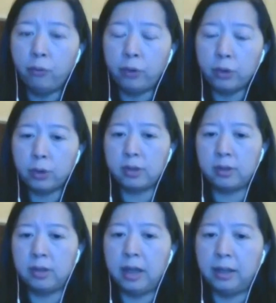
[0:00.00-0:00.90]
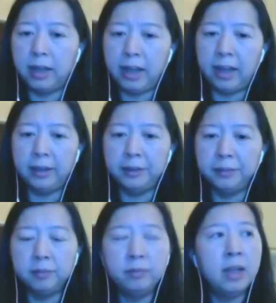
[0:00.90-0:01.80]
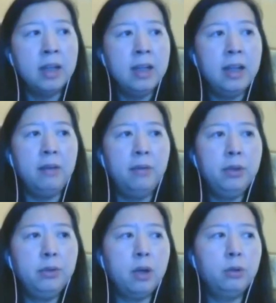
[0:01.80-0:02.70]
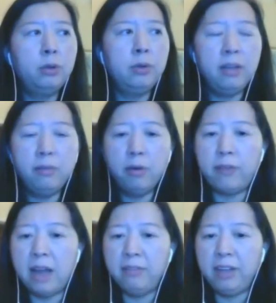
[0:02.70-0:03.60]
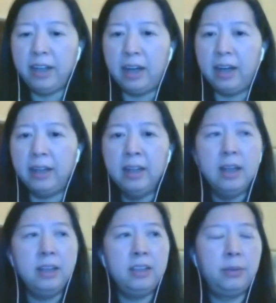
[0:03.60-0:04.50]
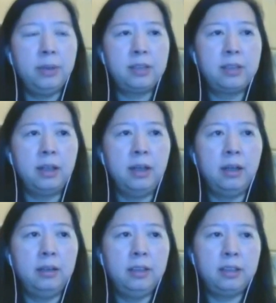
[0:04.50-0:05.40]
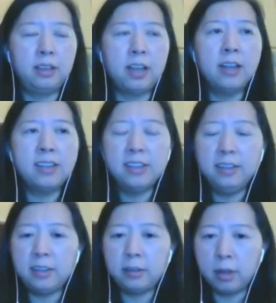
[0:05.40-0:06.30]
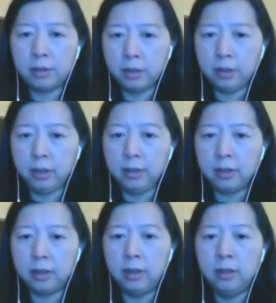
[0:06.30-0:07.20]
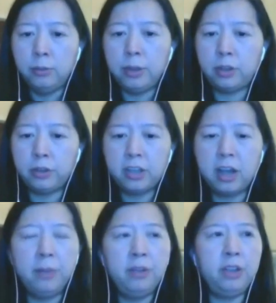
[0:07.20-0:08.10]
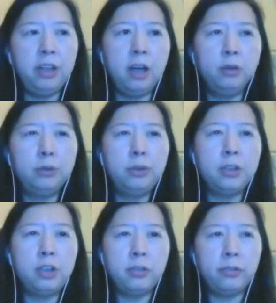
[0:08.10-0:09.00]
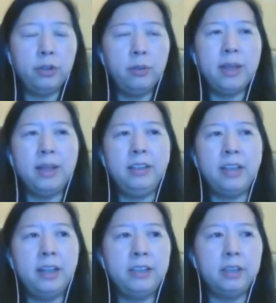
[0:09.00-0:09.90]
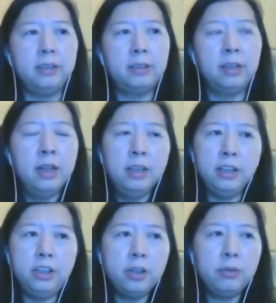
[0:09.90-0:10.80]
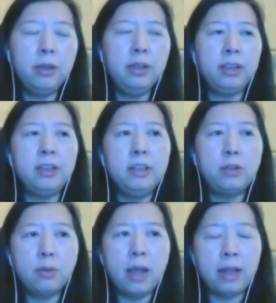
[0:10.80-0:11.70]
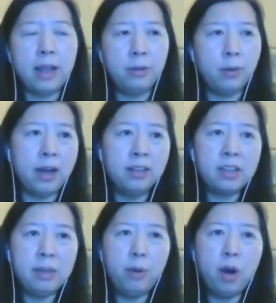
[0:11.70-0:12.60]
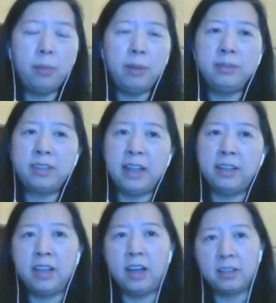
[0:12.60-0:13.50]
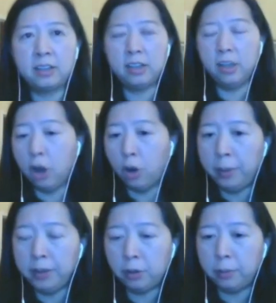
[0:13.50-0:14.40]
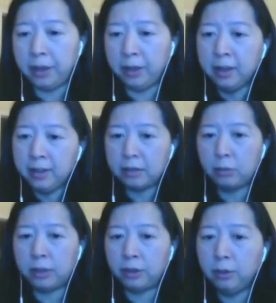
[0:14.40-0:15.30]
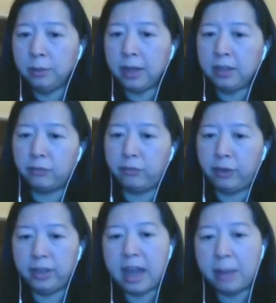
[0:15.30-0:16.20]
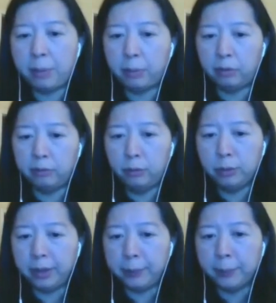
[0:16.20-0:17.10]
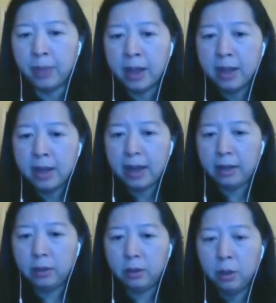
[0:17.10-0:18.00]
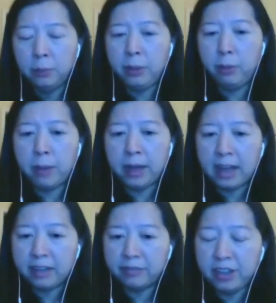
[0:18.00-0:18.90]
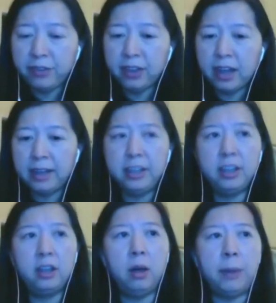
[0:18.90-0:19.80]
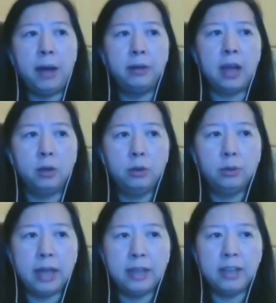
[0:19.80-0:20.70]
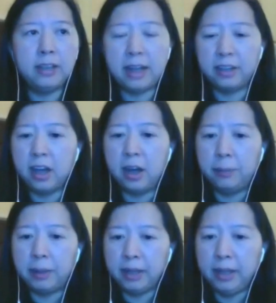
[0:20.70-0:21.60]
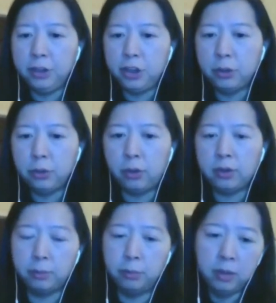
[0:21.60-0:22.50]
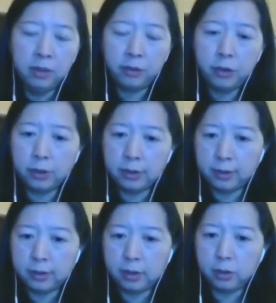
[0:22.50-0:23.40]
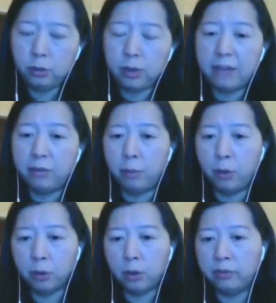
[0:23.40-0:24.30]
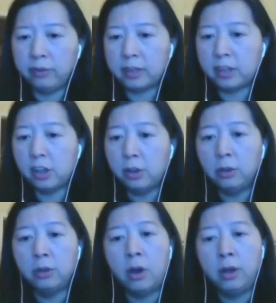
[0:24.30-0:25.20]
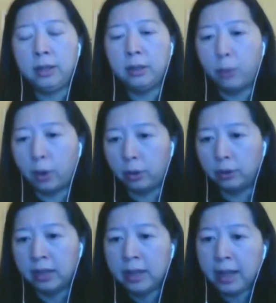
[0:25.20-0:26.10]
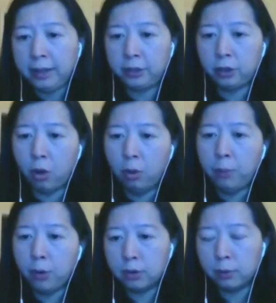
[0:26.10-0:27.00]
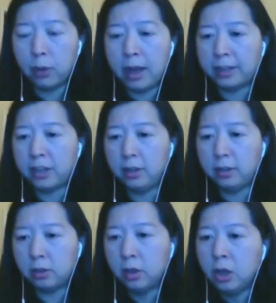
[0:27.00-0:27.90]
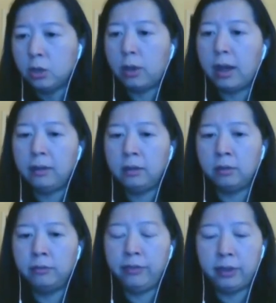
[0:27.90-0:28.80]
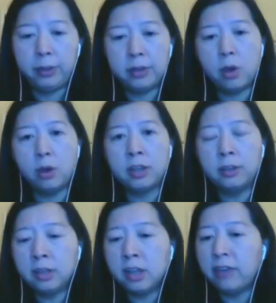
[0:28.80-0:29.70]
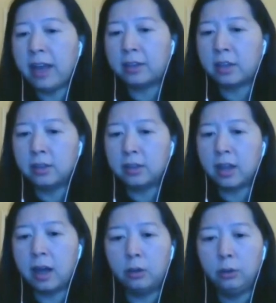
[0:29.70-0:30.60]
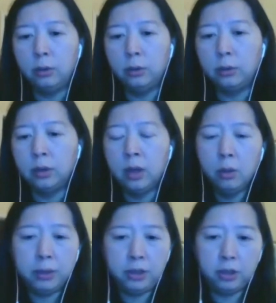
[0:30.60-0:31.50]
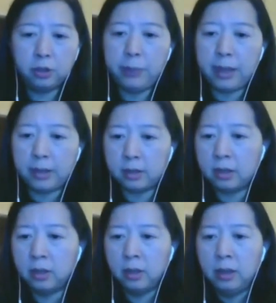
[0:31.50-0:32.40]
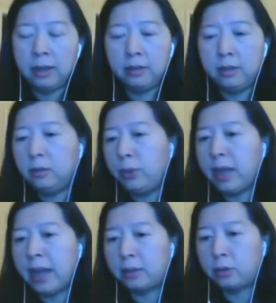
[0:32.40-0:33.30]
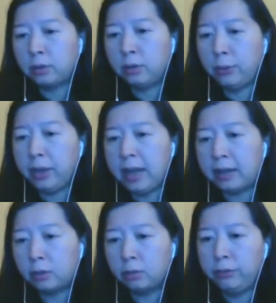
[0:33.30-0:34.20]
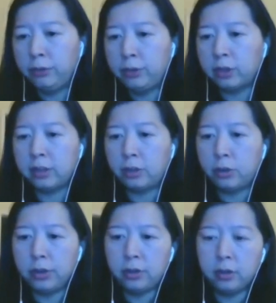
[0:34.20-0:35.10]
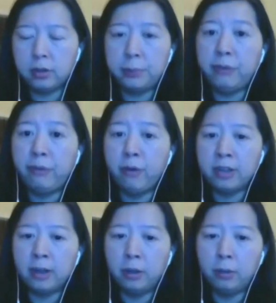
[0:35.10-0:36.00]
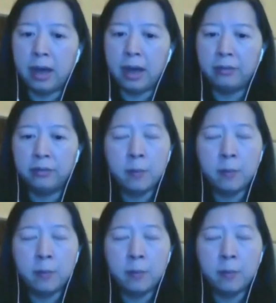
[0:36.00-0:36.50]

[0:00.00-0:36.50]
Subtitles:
virtual AI. And when you go to level 5 AI, there is it's a constant discussion in the research community how to achieve human intelligence. In general, it needs to handle unseen problems and tasks in open domain. That's what human is very capable of doing. And people might have different idea about how to get that done, but in general, the virtual assistant should have a model of external knowledge world and its own possible actions, try out various alternative actions, conclude which is the best, and then react to future situations before they arrive,